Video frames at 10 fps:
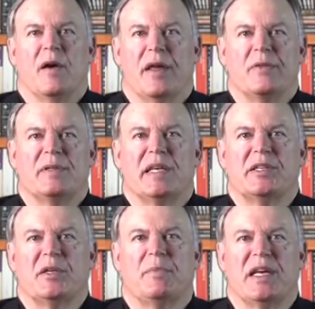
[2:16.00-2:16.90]
The
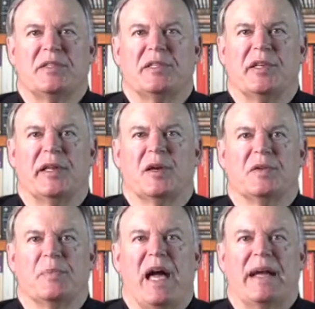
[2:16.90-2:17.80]
authorization message that
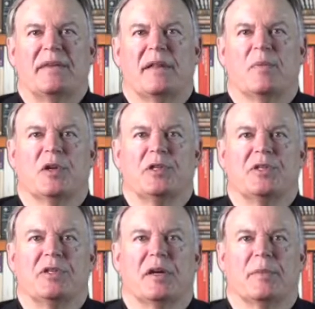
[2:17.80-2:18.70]
goes back to the
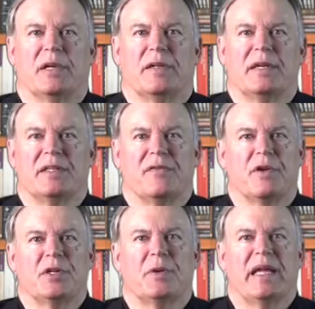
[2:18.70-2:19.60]
merchant's terminal is
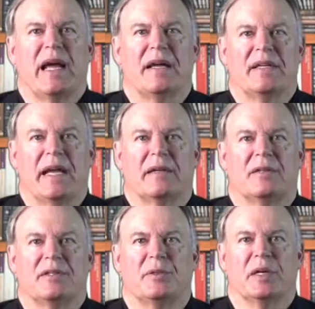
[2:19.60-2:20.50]
virtually
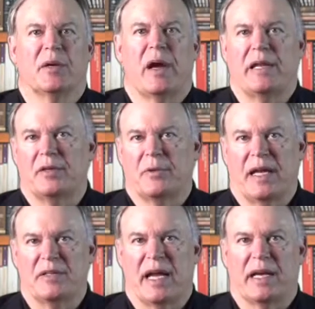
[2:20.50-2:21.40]
identical to a credit
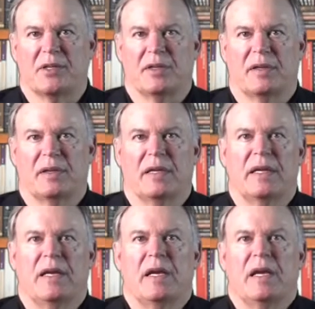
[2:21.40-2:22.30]
transaction.
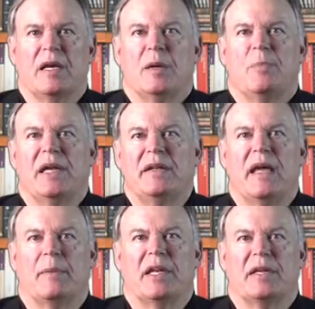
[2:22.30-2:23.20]
PIN
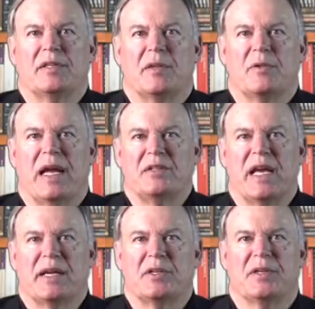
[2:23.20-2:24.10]
debit is a
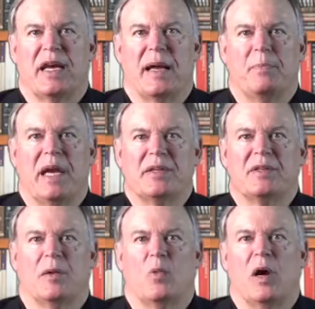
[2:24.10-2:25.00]
transaction type
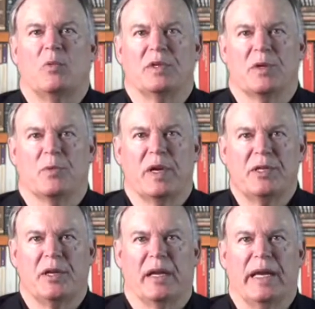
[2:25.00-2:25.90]
based on what was
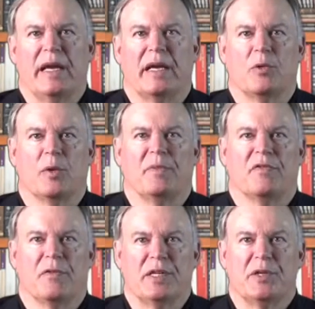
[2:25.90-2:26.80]
originally a group
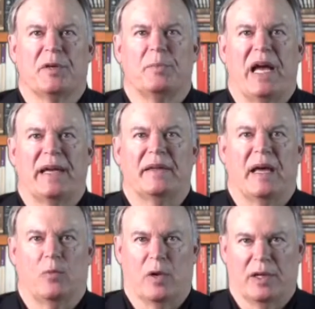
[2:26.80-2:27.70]
of regional bank
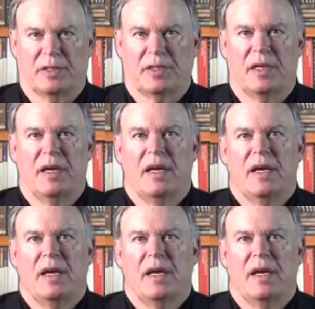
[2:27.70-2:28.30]
networks.